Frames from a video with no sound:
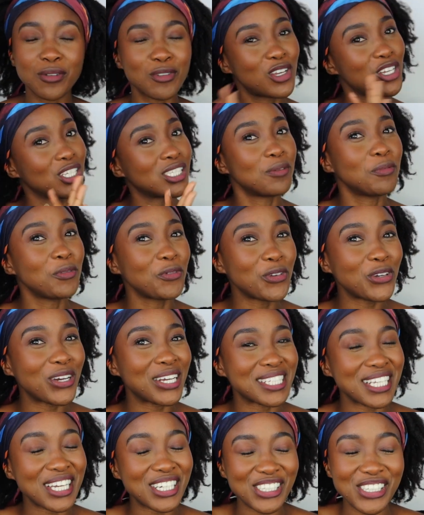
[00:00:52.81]
because some of you
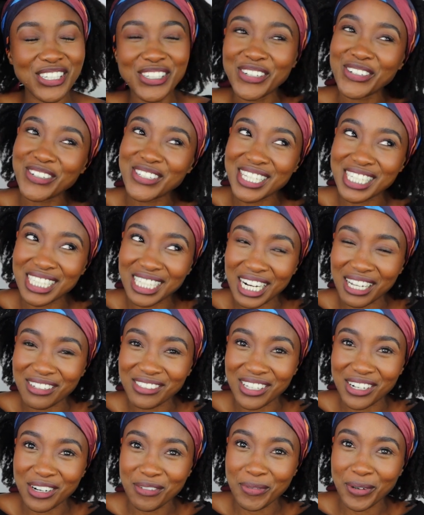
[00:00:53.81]
guys actually noticed that I
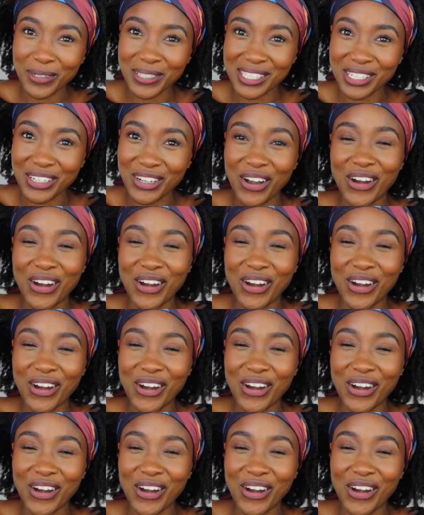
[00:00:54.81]
started posting